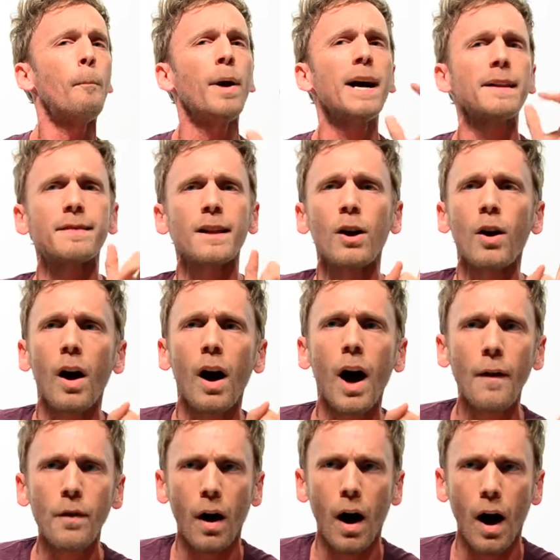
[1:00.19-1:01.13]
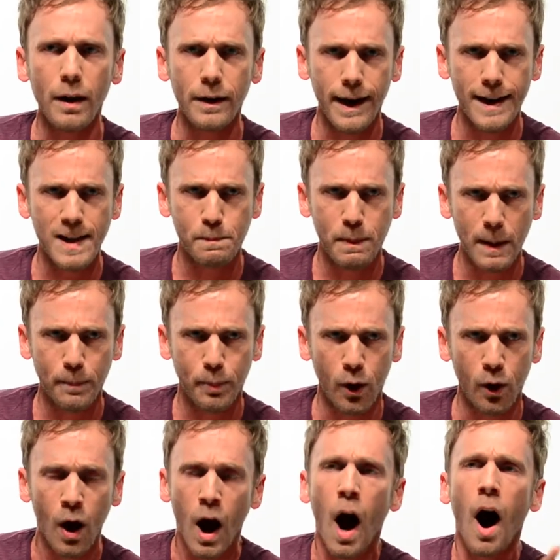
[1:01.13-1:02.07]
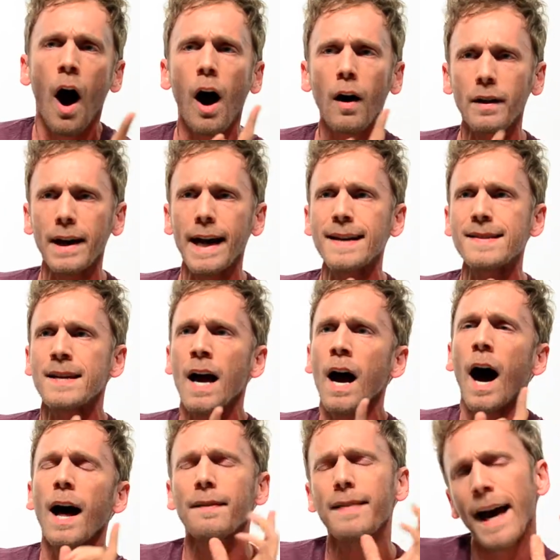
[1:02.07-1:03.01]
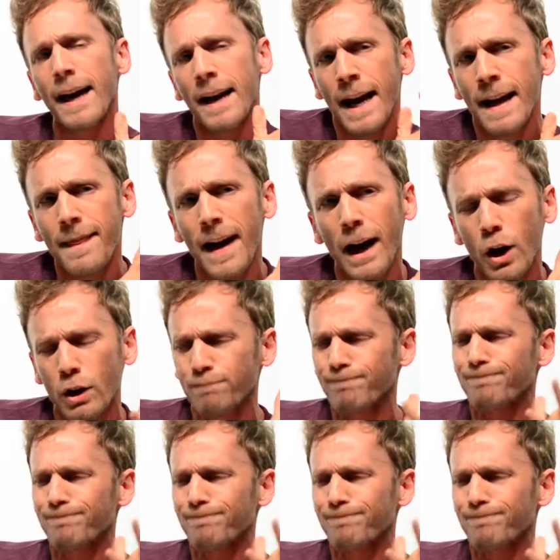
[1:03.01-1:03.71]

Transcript: But there are other holidays, people. Holidays that that